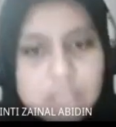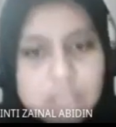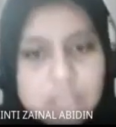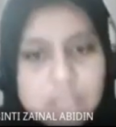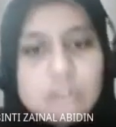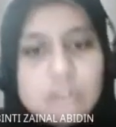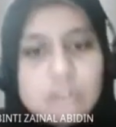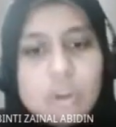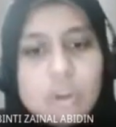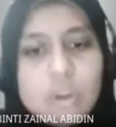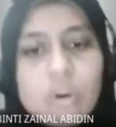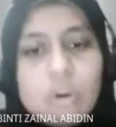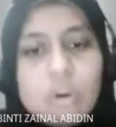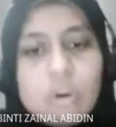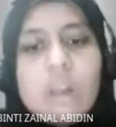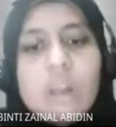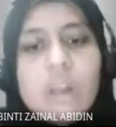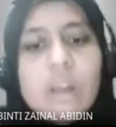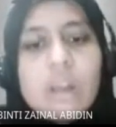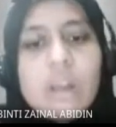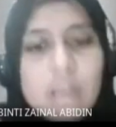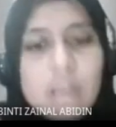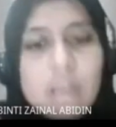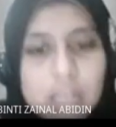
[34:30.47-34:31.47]
So
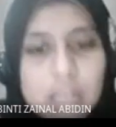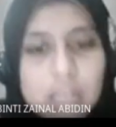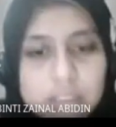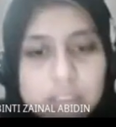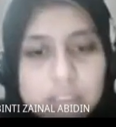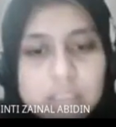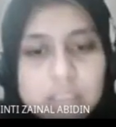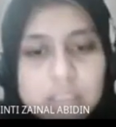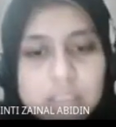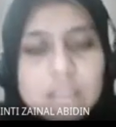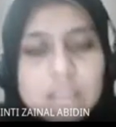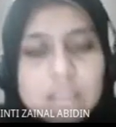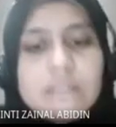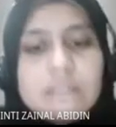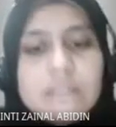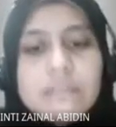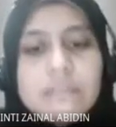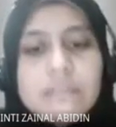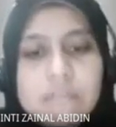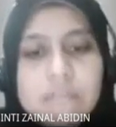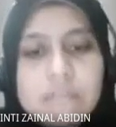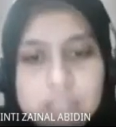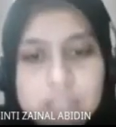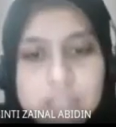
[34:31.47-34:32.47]
alternative
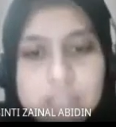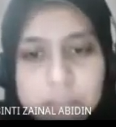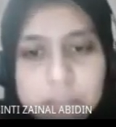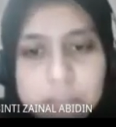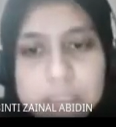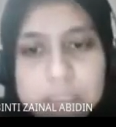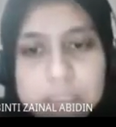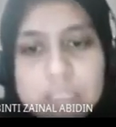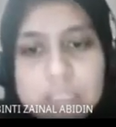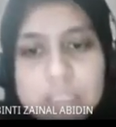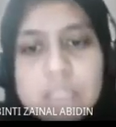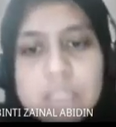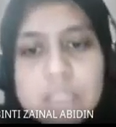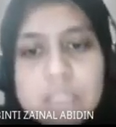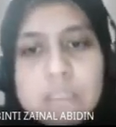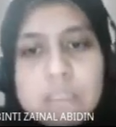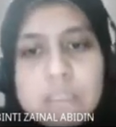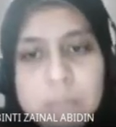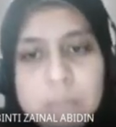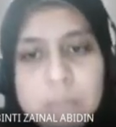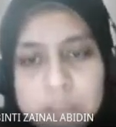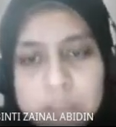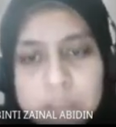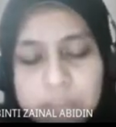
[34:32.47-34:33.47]
visibility
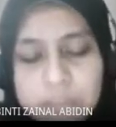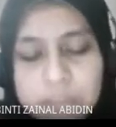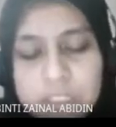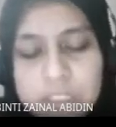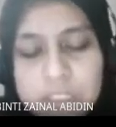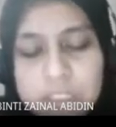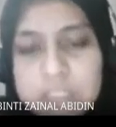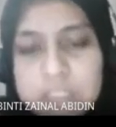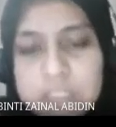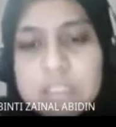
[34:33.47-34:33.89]
specification